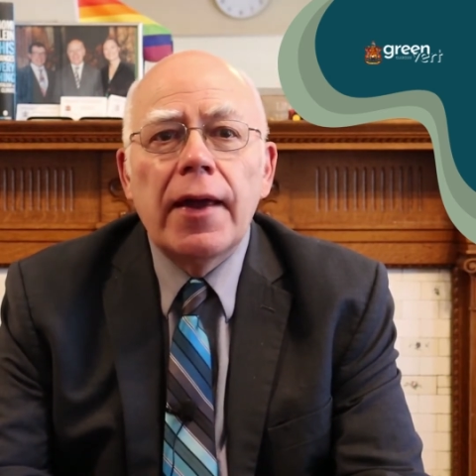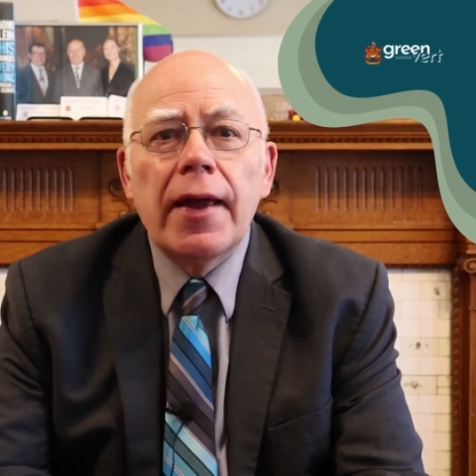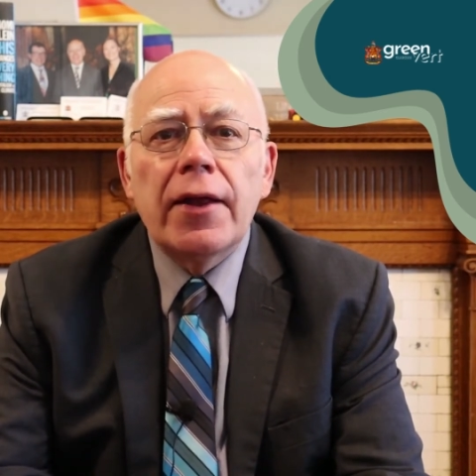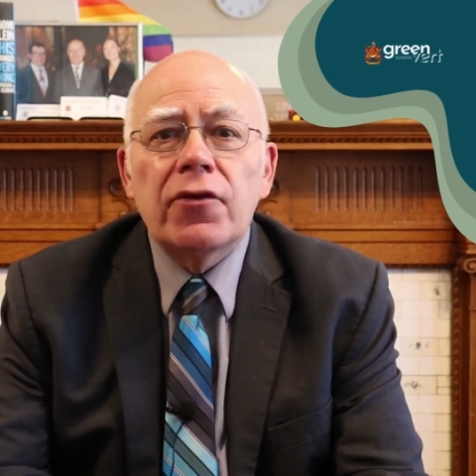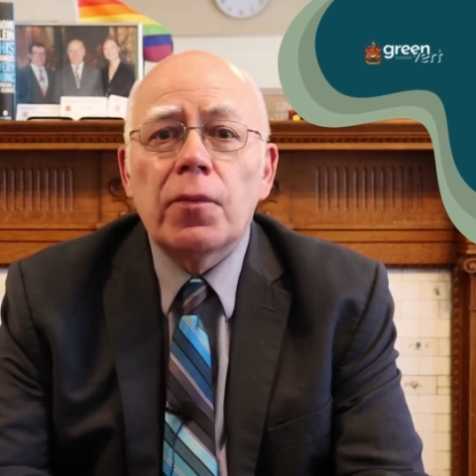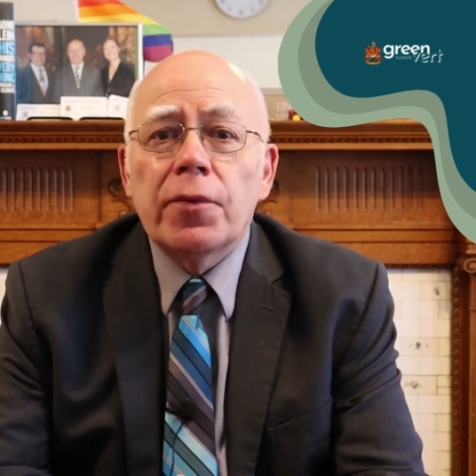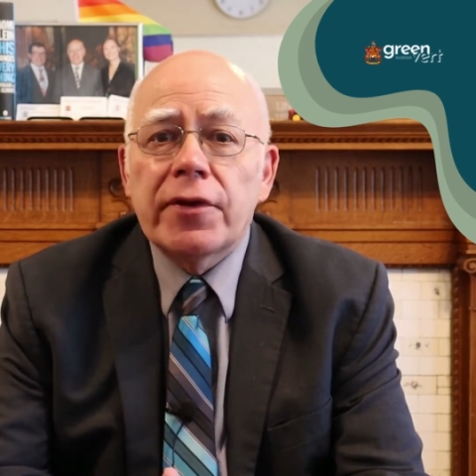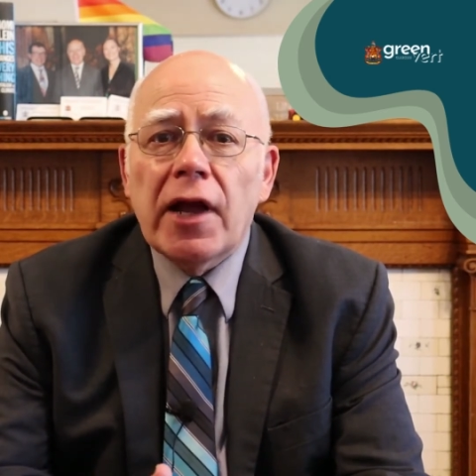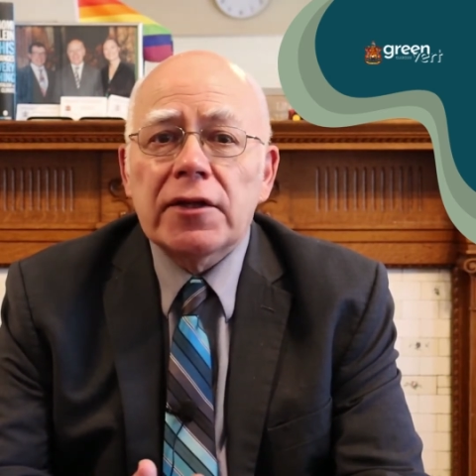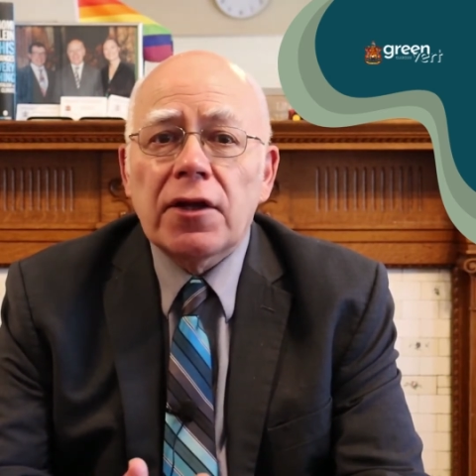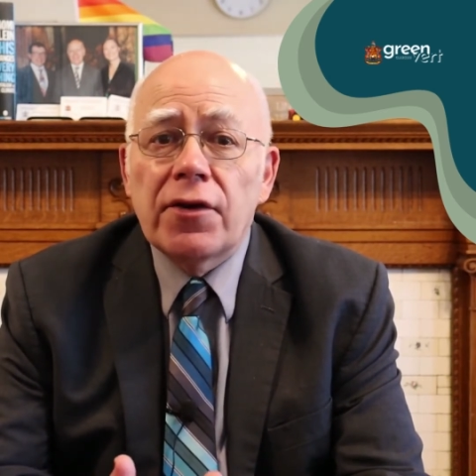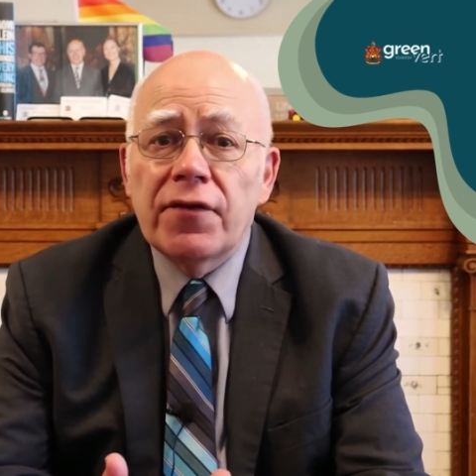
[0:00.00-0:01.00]
and to
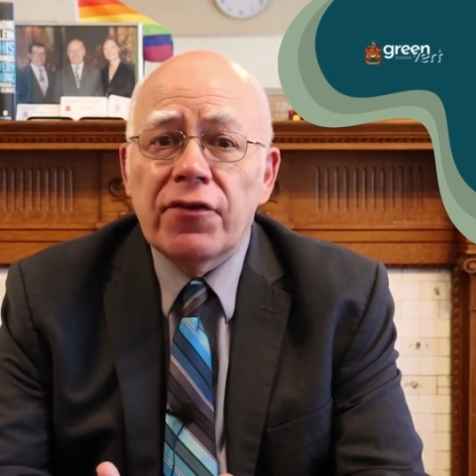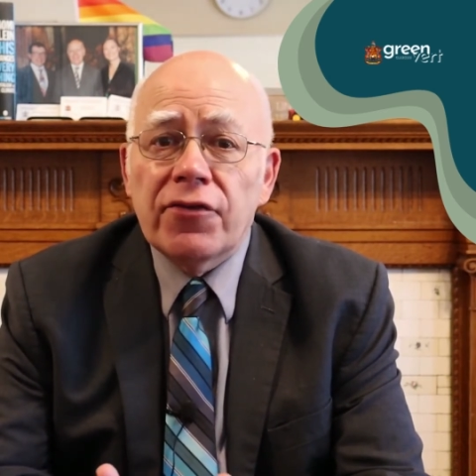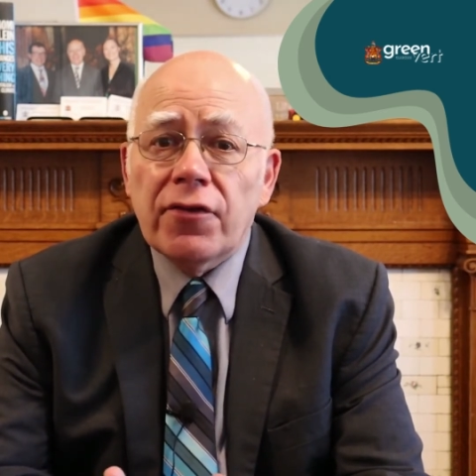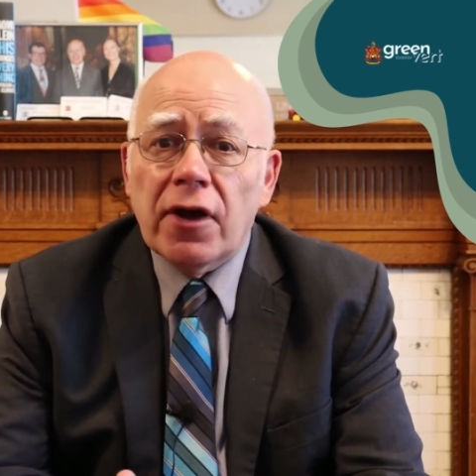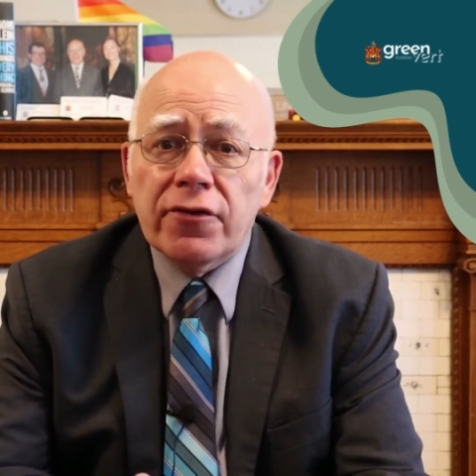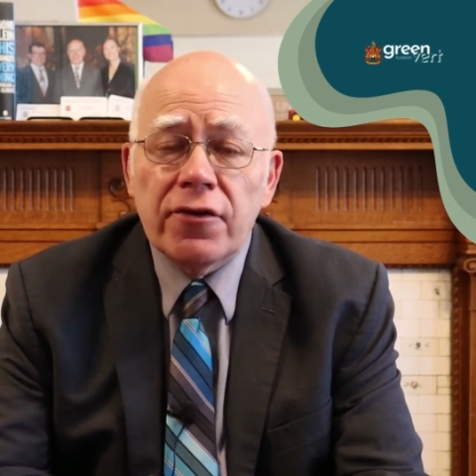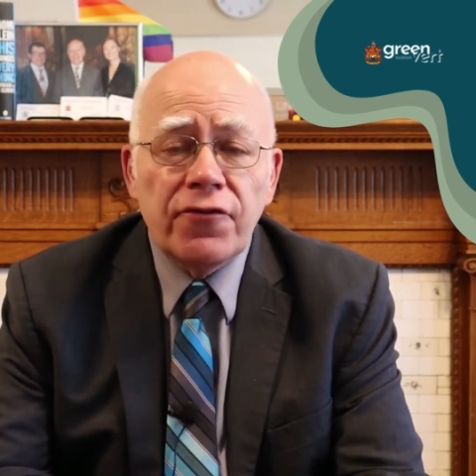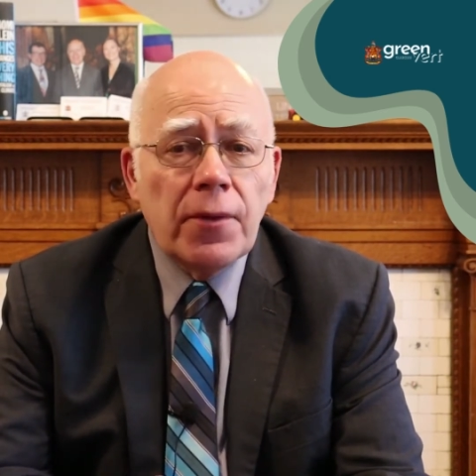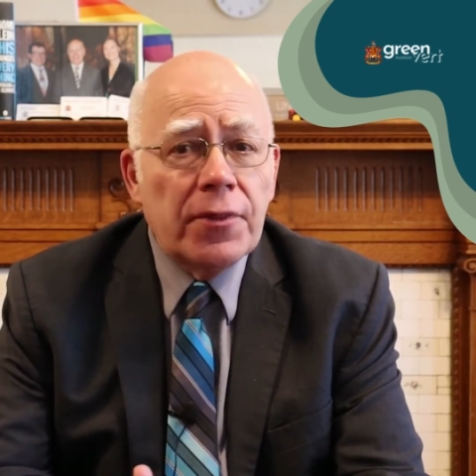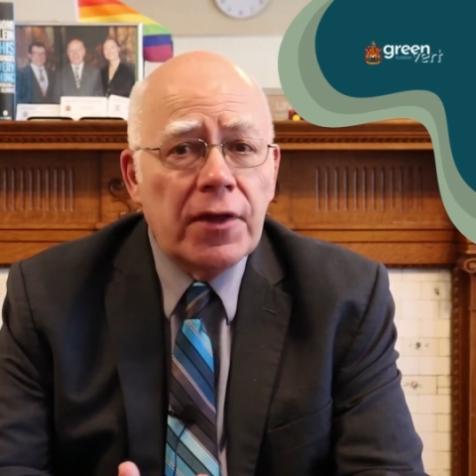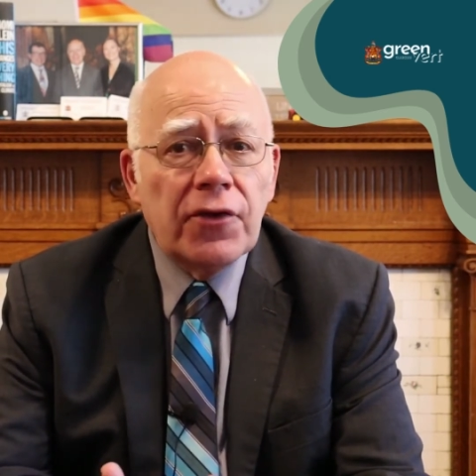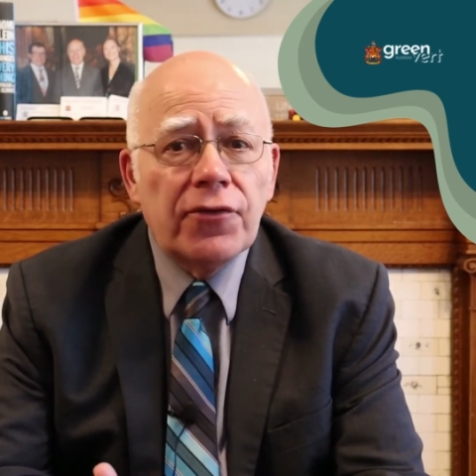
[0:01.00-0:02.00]
protect our infrastructure
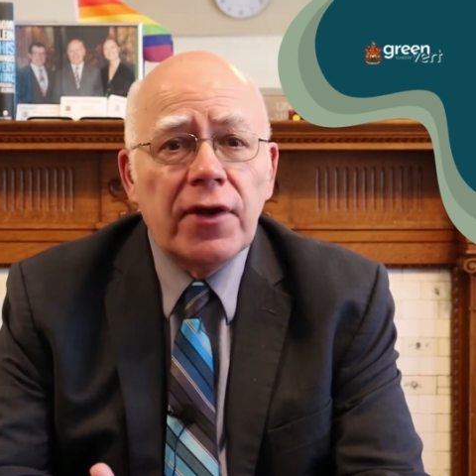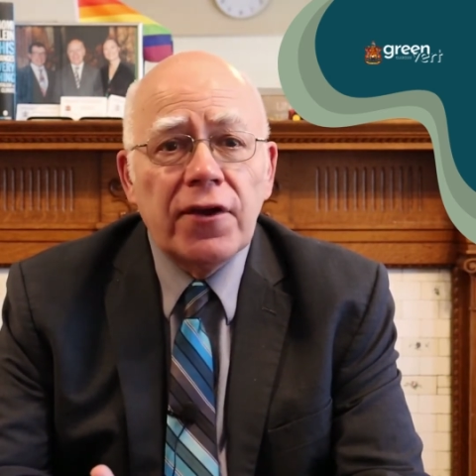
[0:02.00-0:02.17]
from things